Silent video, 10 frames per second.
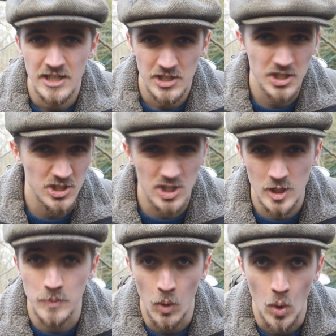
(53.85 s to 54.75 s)
just
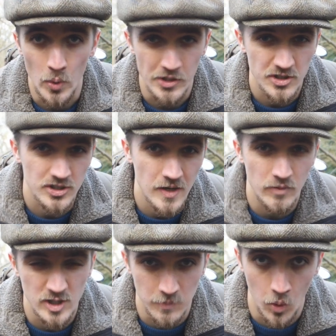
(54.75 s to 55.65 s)
exploring, just
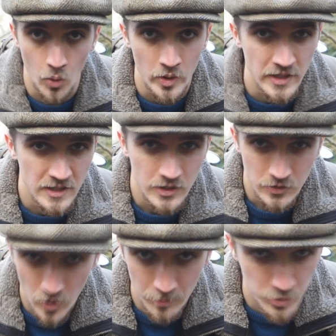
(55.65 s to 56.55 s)
general exploring.
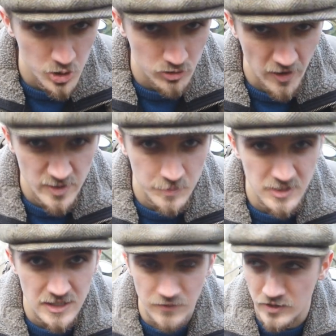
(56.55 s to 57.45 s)
Not bushcraft
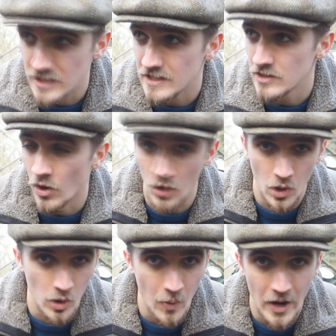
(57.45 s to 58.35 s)
specific, not
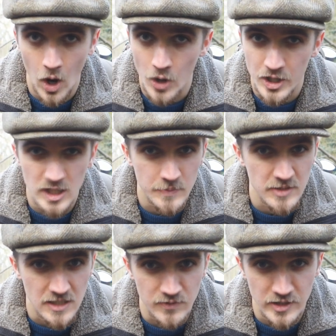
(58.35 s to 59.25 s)
lightweight hiking
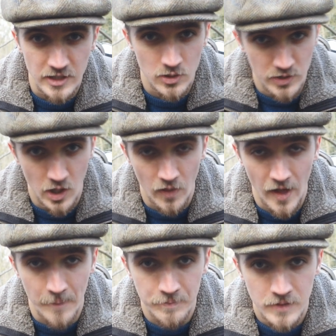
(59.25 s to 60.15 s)
specific, nothing like
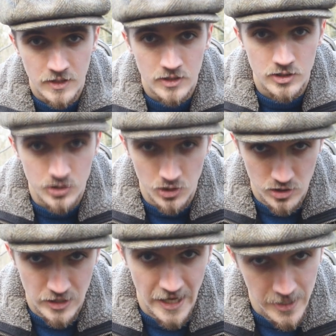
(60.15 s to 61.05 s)
that.
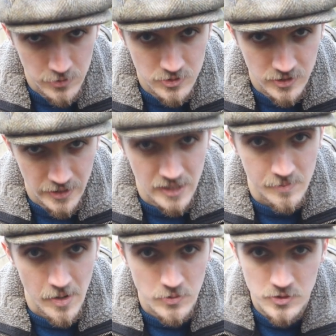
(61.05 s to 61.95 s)
Just out and
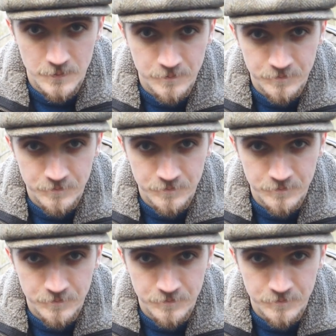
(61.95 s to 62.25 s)
about.